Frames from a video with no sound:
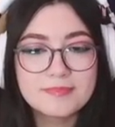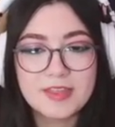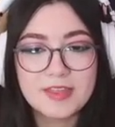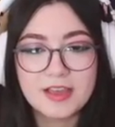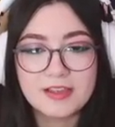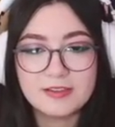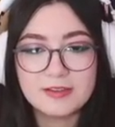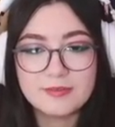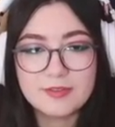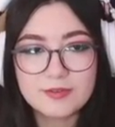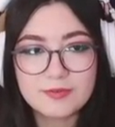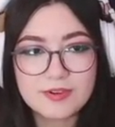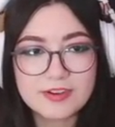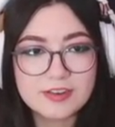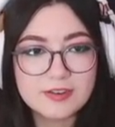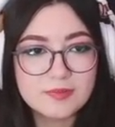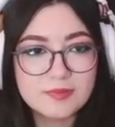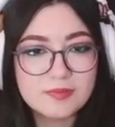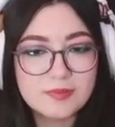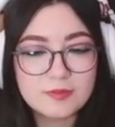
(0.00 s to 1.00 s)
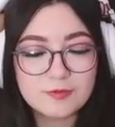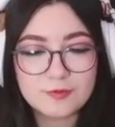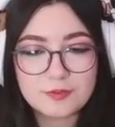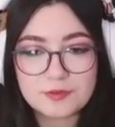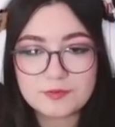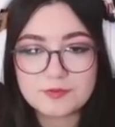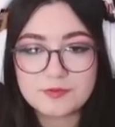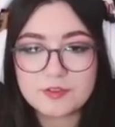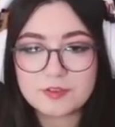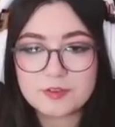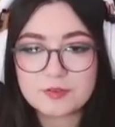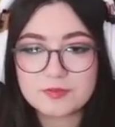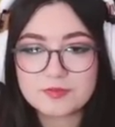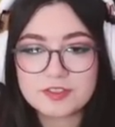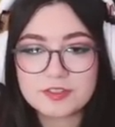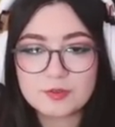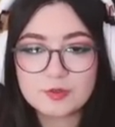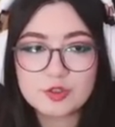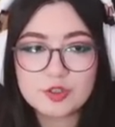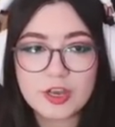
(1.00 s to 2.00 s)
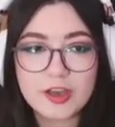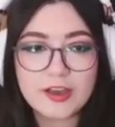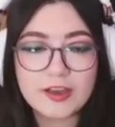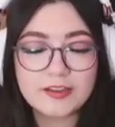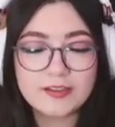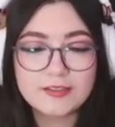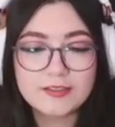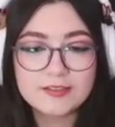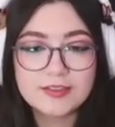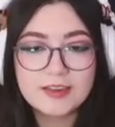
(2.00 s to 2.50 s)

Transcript: I love the random room rooms in chat.